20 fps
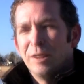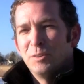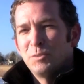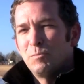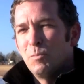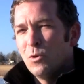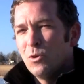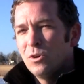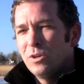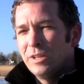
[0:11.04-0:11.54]
I was
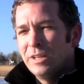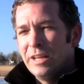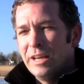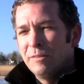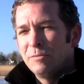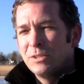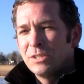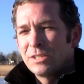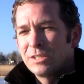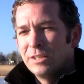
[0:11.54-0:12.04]
born in
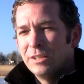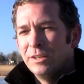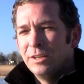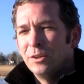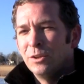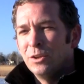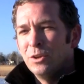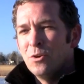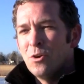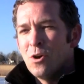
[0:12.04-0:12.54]
Evanston,
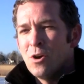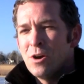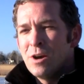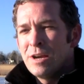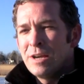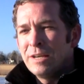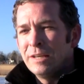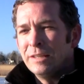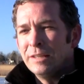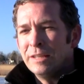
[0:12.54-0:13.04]

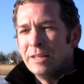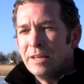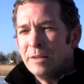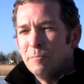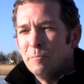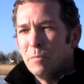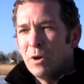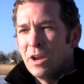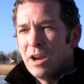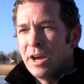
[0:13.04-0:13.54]
Illinois, and
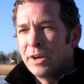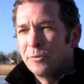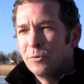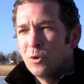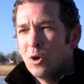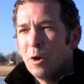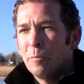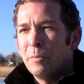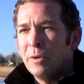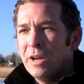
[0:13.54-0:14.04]
then but I
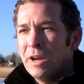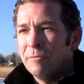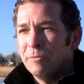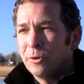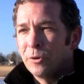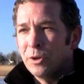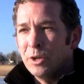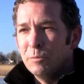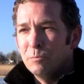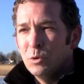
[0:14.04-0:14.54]
grew up in
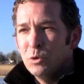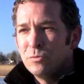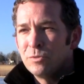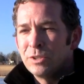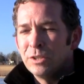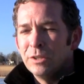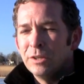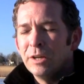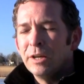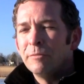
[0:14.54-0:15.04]
Evergreen,
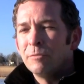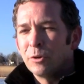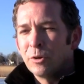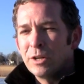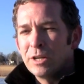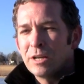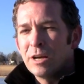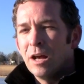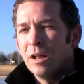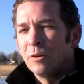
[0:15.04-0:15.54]
moved to
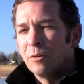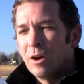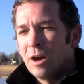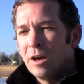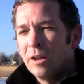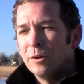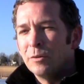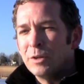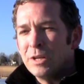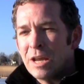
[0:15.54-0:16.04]
Evergreen,
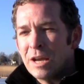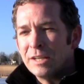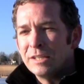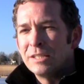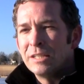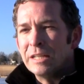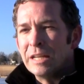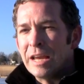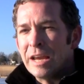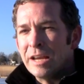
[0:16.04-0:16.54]
Colorado in
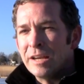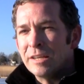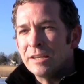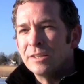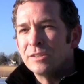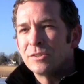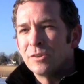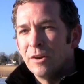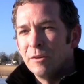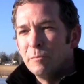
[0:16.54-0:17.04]

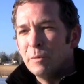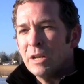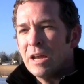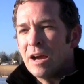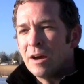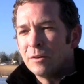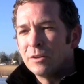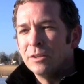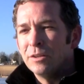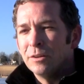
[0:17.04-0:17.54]
1980, so I've been
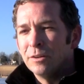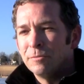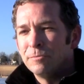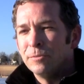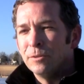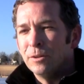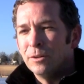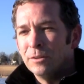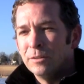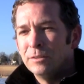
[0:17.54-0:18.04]
out here
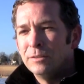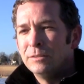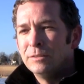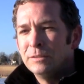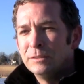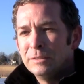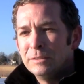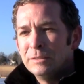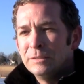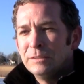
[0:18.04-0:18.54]
for
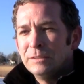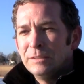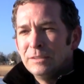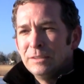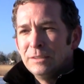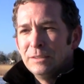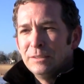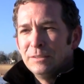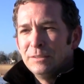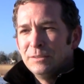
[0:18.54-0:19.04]

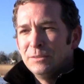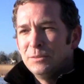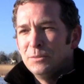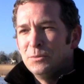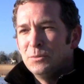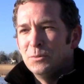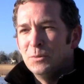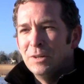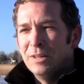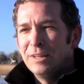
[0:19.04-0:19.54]

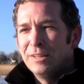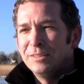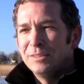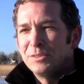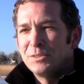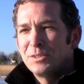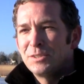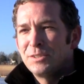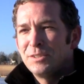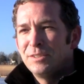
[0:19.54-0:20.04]
well,
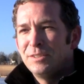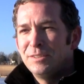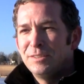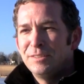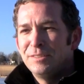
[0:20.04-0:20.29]
it's